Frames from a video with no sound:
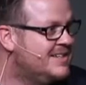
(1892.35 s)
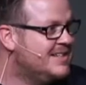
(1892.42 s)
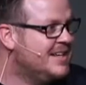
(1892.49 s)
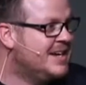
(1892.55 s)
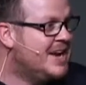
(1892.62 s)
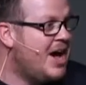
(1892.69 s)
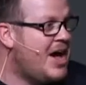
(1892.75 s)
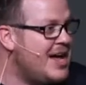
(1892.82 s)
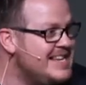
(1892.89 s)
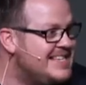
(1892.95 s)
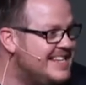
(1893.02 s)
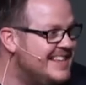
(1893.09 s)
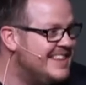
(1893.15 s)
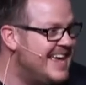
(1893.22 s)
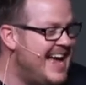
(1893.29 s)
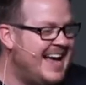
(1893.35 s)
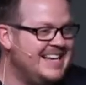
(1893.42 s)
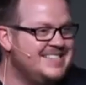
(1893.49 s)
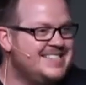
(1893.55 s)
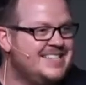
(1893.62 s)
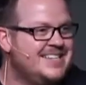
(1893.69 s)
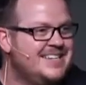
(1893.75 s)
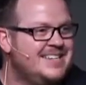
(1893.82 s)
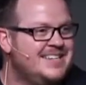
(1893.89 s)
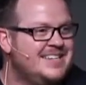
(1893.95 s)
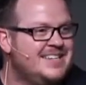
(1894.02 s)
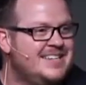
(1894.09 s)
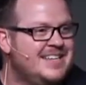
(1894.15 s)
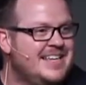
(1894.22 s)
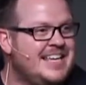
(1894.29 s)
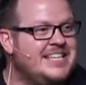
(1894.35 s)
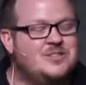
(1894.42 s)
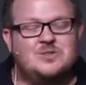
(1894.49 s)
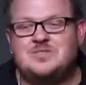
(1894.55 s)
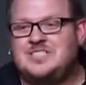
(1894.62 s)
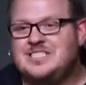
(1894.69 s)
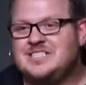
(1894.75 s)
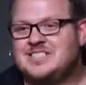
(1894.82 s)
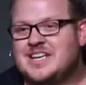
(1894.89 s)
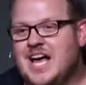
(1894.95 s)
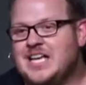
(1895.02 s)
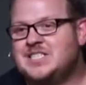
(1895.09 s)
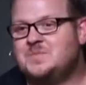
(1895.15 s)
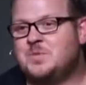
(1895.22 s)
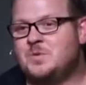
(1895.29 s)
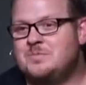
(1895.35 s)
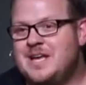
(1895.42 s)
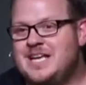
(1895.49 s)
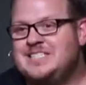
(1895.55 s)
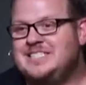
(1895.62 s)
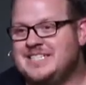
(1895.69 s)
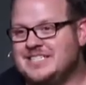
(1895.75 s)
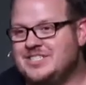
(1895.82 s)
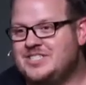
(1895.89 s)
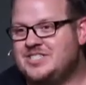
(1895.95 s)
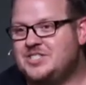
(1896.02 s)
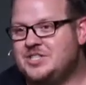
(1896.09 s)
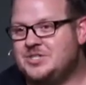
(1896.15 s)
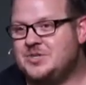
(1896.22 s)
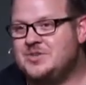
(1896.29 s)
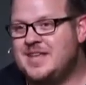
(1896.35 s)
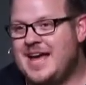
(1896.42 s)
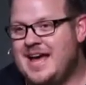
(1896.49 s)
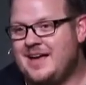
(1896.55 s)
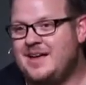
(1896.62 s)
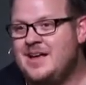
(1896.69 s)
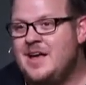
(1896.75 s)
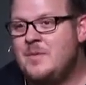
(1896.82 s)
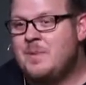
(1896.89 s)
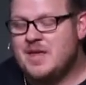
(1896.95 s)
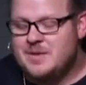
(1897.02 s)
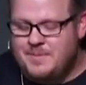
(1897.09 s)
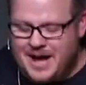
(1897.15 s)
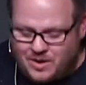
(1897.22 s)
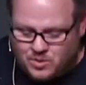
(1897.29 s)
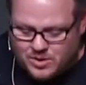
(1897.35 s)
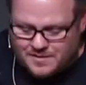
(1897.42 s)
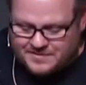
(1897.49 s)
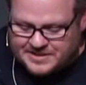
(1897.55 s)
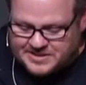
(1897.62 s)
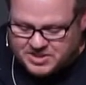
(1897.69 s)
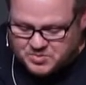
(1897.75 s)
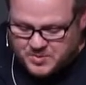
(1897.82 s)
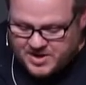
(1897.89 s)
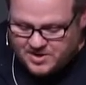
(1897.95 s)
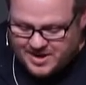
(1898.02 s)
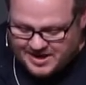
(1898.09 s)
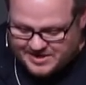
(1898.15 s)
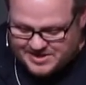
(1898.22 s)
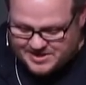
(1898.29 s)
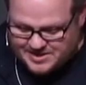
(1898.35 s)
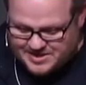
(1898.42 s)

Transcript: God did that. He used his gospel message to do that by the power of his spirit.